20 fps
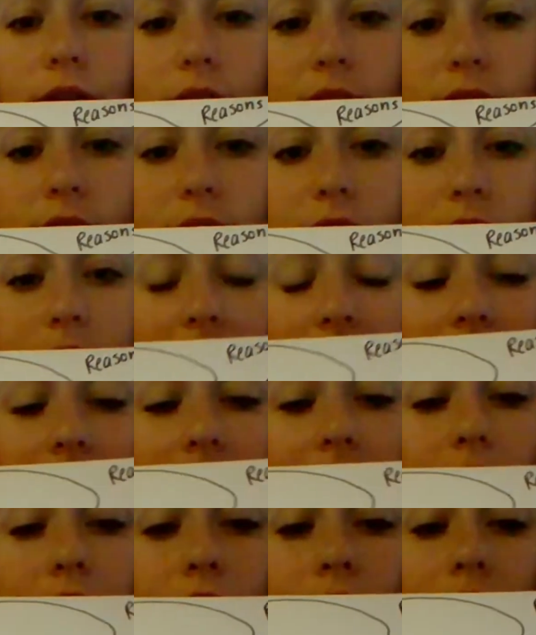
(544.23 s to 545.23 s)
reason's down
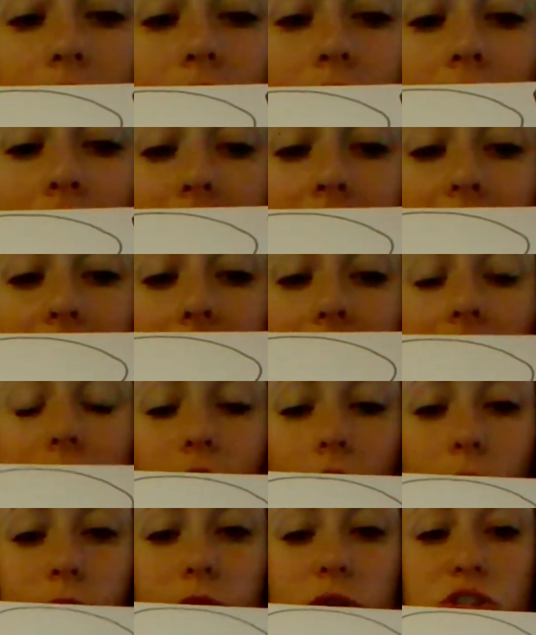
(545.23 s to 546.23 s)
here.
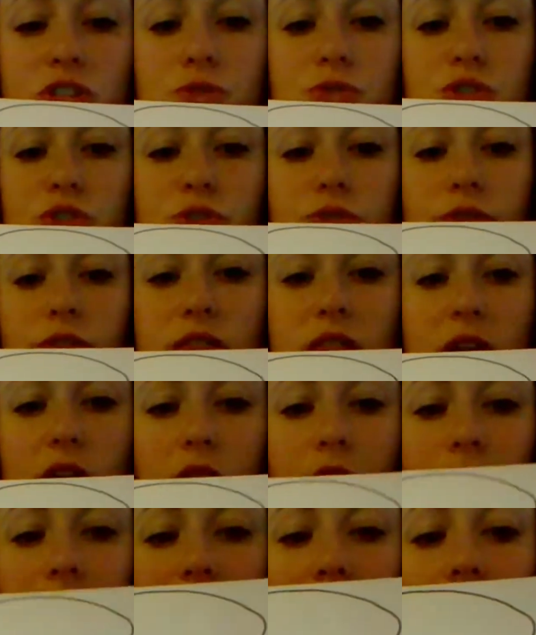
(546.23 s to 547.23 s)
Now I want you to
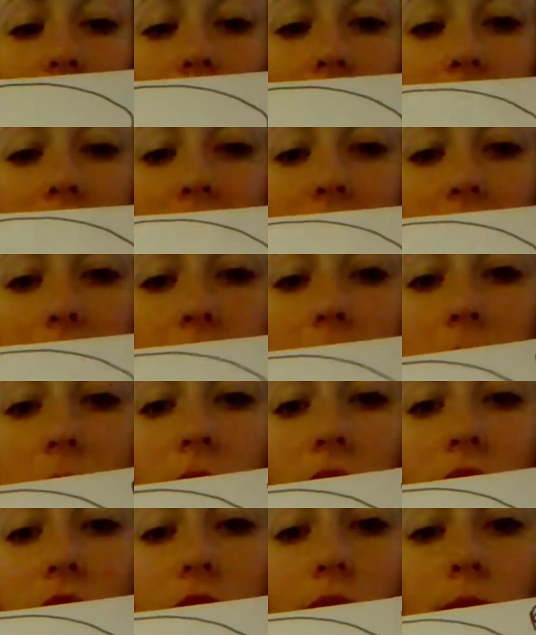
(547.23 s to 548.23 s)
think really hard and come up
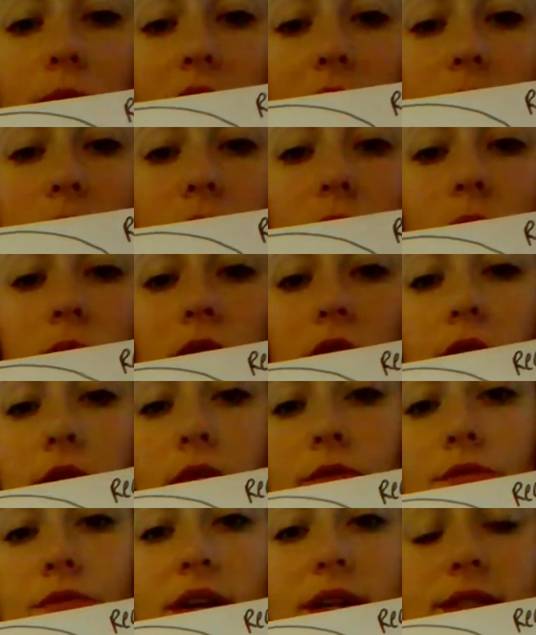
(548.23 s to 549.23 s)
with 3
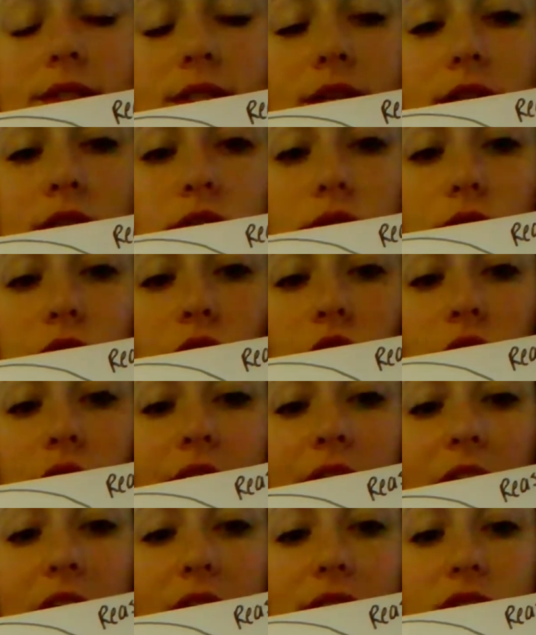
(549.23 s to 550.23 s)
more reasons. So you're
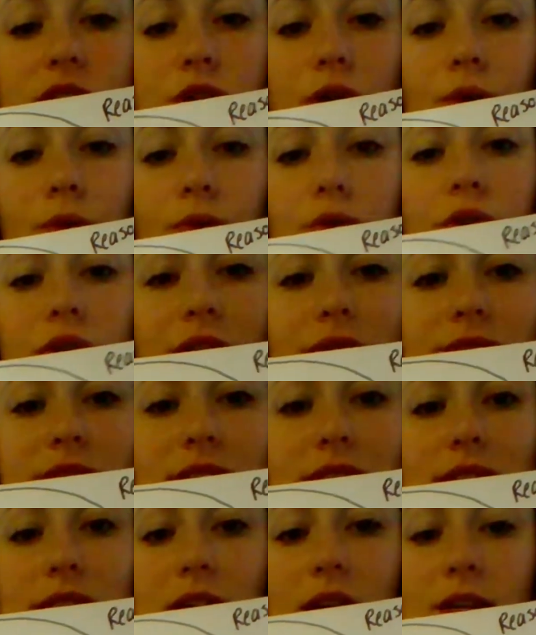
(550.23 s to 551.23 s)
going to have a total of
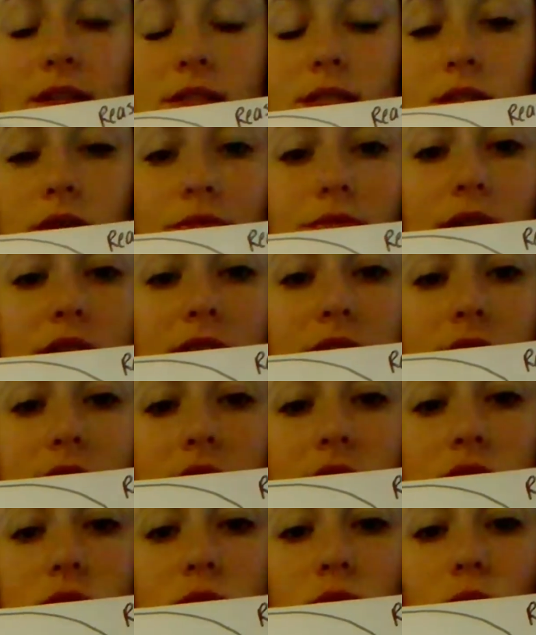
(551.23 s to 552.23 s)
6
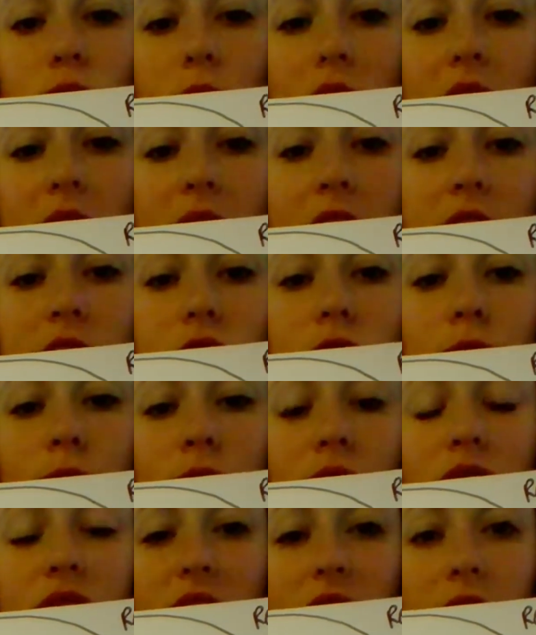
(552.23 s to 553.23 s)
reasons why you
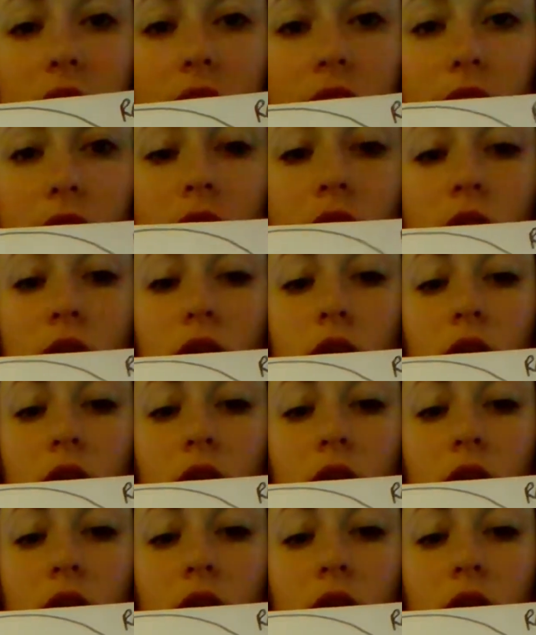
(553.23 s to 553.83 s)
think